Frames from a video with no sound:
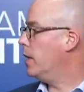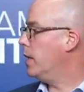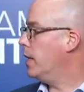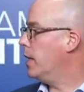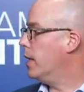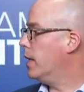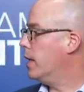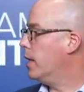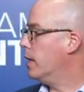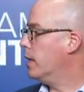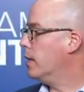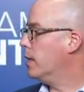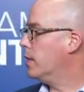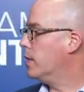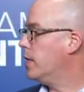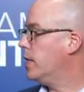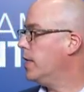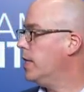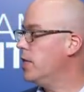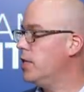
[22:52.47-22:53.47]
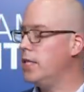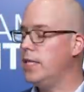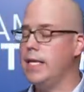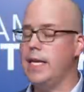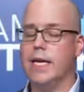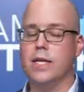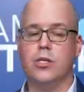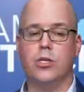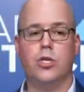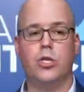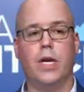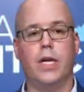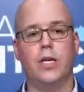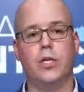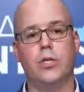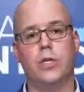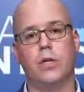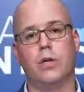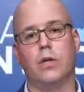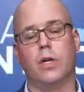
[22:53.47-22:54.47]
The CDC has
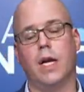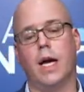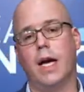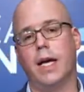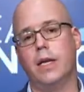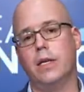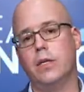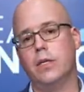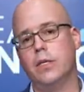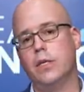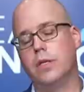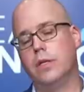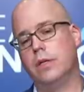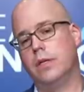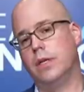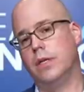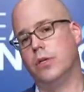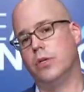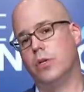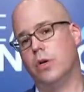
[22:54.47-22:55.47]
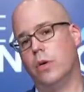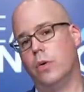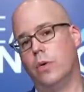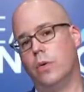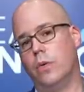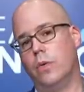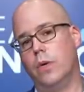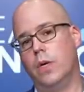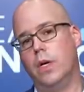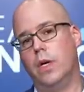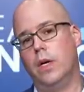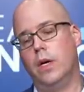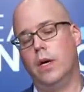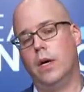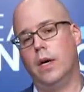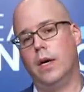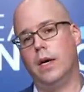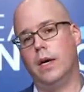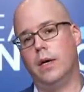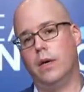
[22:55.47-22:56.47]
changed their guidance. And so
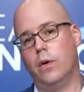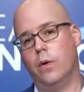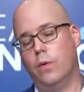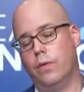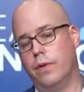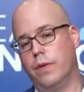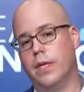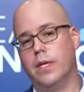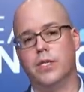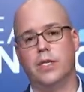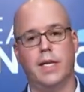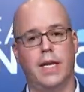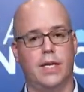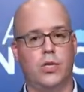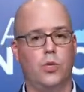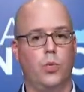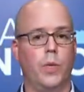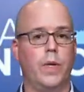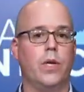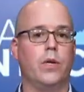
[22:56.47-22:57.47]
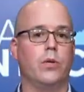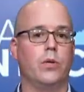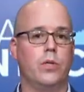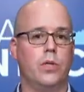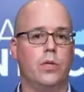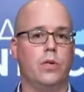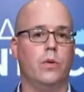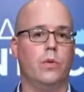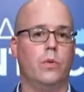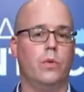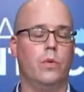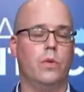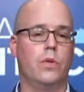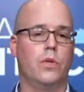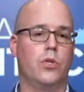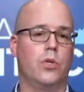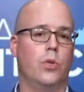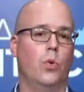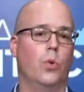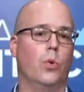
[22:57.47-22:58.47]
over this next week or two,
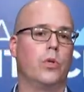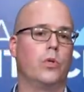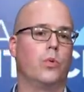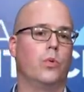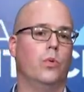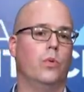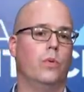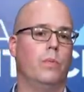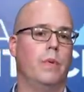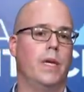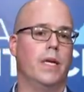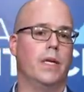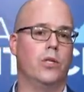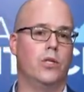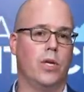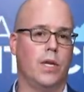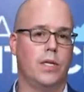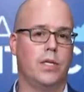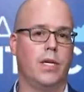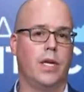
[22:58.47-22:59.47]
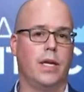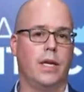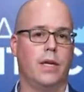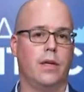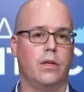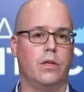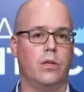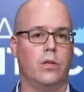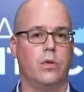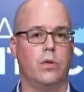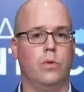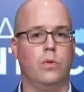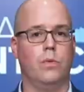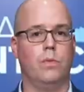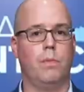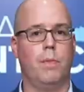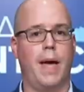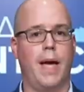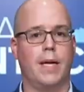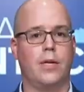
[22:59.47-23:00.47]
schools will be adjusting
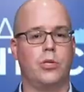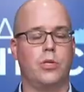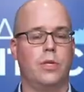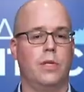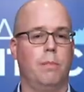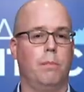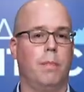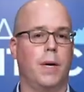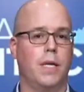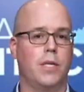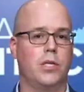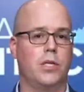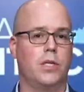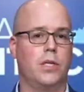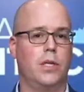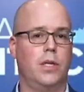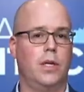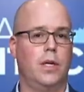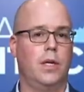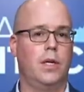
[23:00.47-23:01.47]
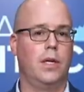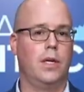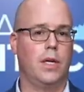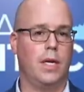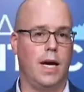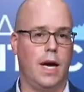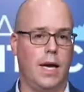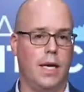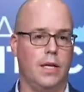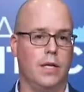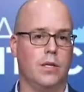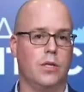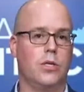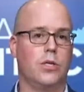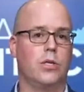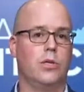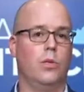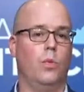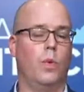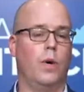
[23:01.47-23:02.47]
to match the bus
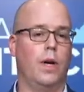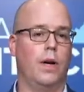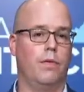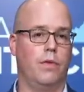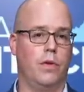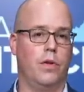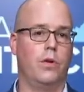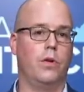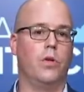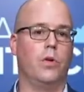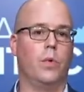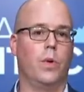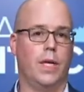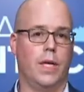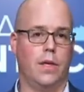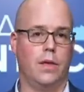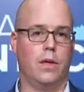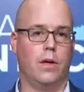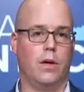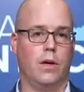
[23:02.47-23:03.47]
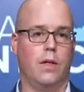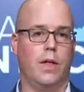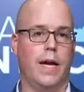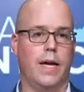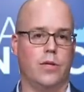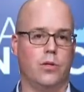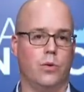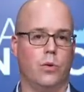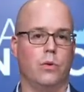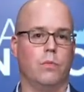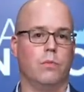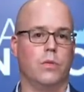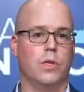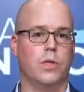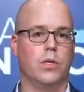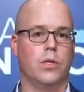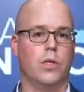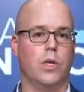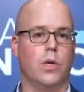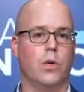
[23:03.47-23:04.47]
guidance to whatever they're doing in their
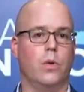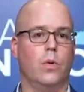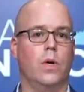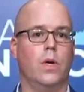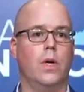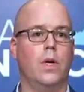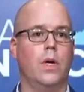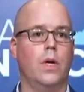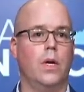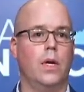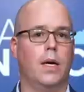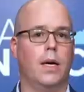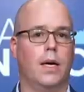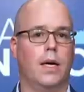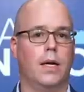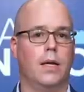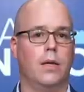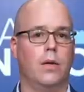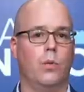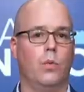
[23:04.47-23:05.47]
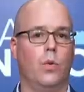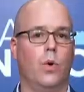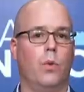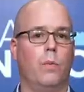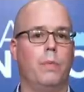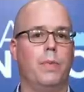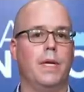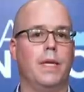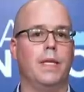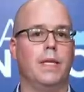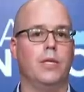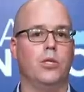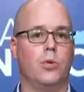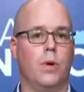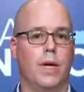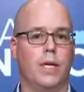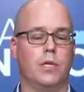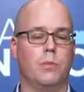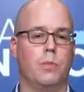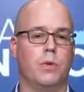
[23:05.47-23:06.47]
classrooms. And so there won't be the
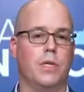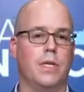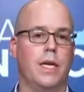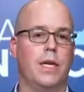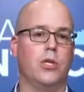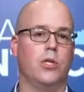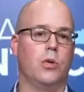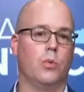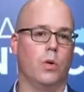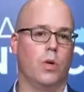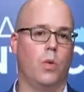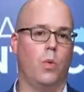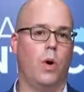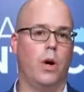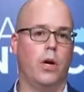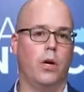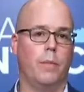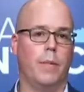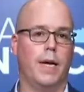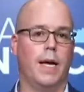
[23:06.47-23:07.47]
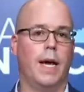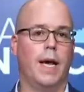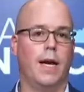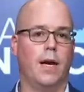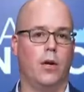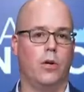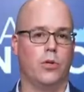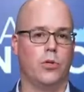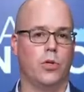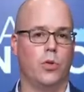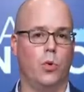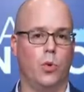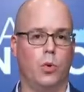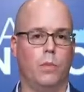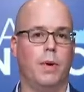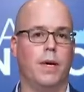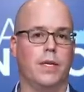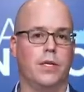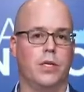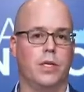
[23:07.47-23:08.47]
transportation requirement on all
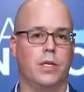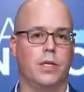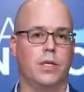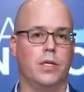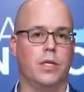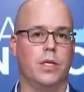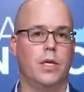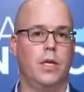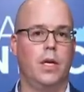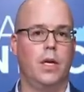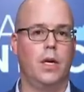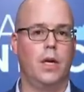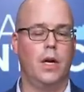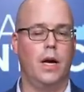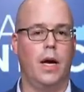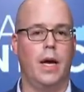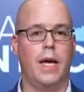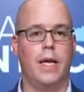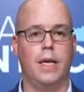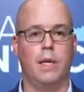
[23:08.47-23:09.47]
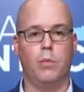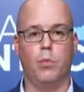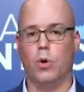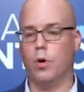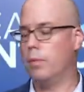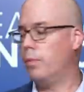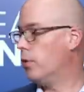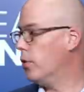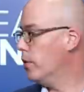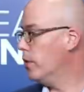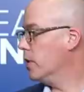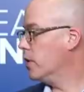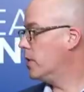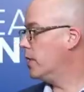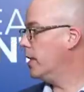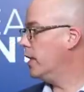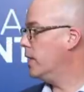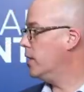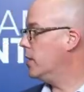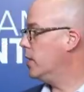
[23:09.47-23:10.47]
school buses anymore per the
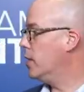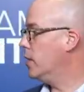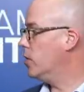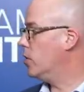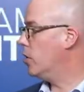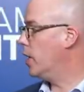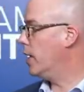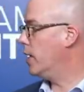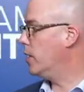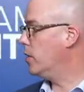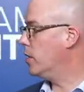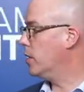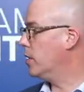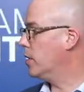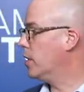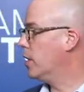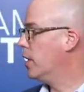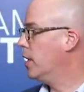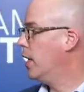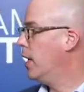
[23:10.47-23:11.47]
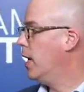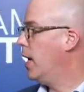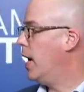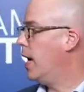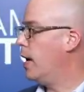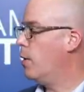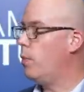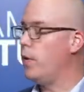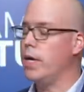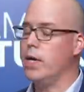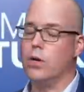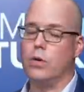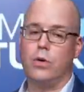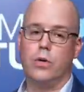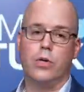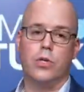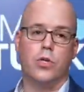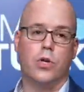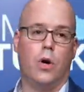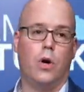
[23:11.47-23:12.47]
CDC's changes. And we
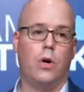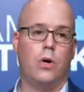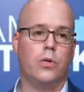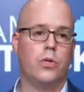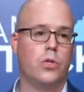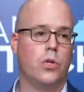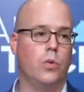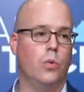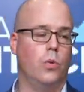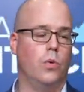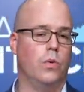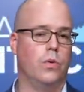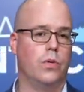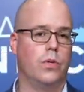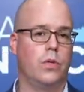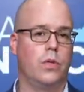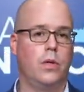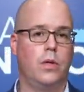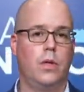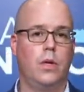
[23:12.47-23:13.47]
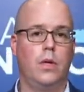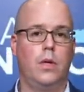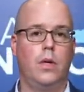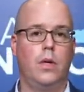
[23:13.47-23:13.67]
urge all schools